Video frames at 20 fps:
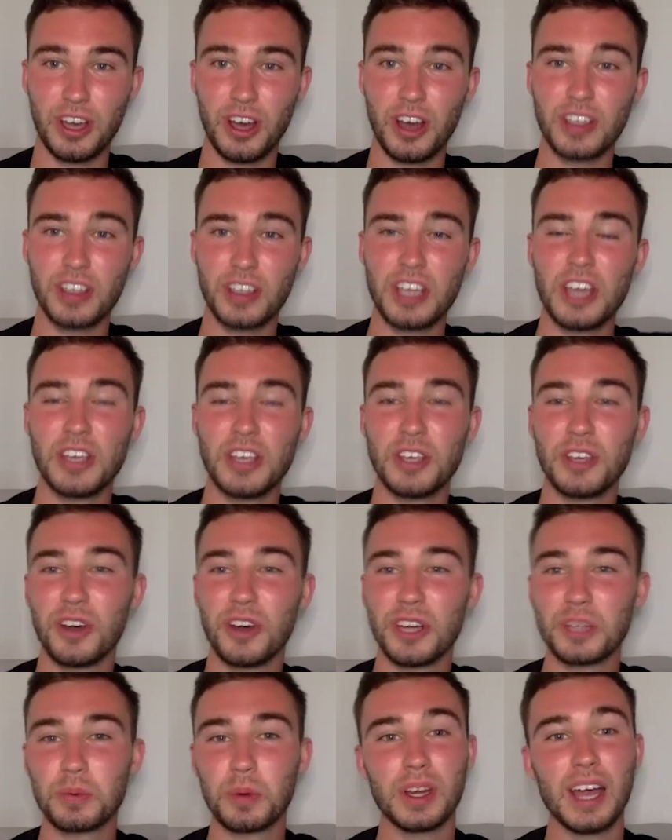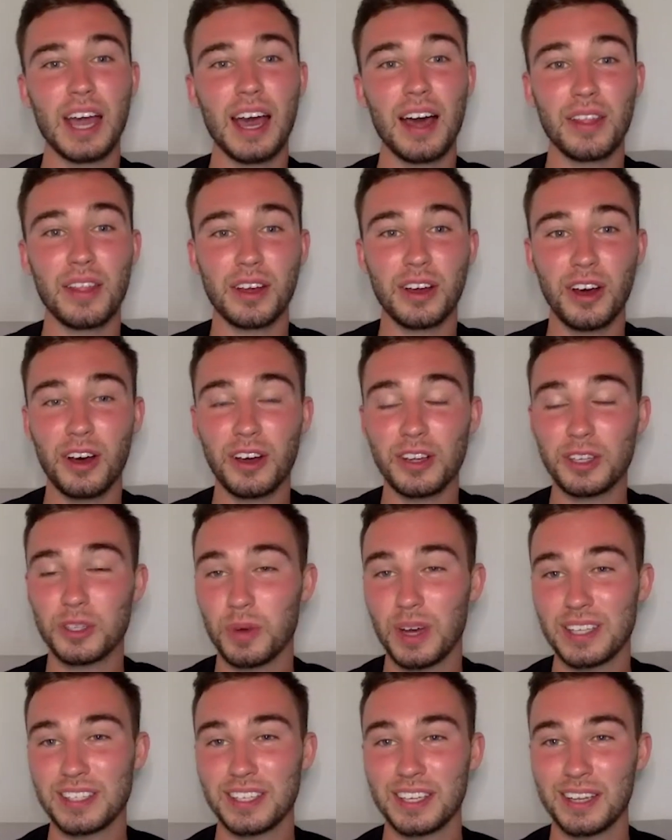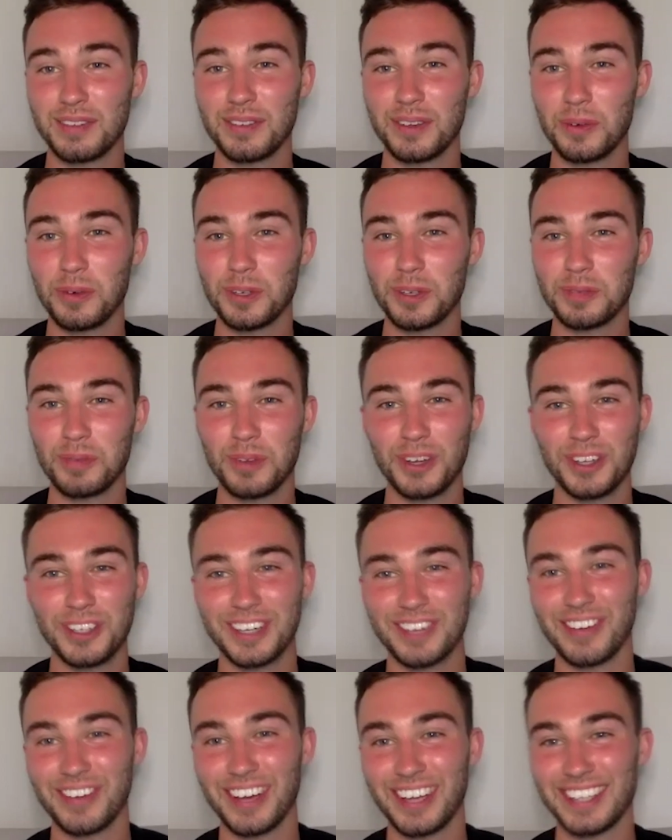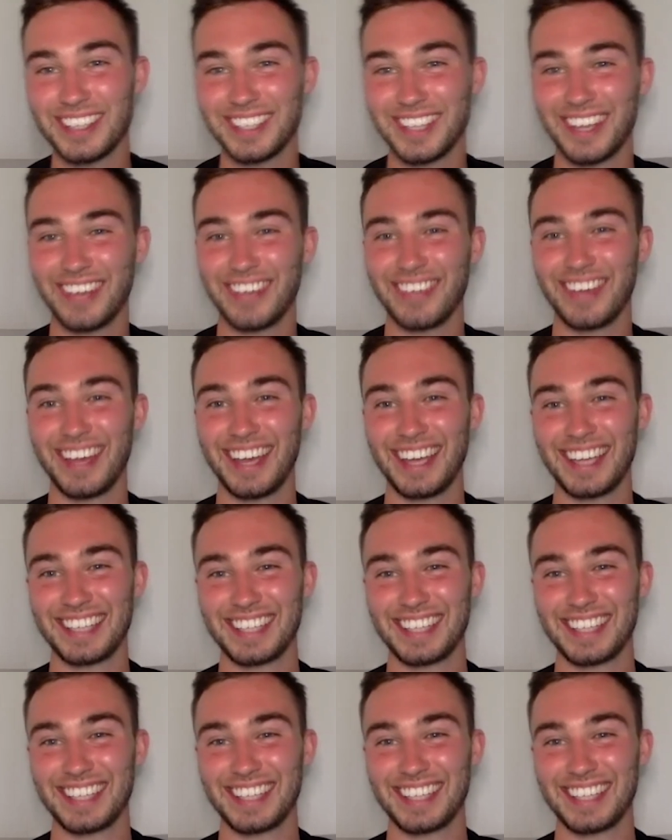hard. You guys wouldn't get out of the car sweating if you wasn't pushing, right? So it's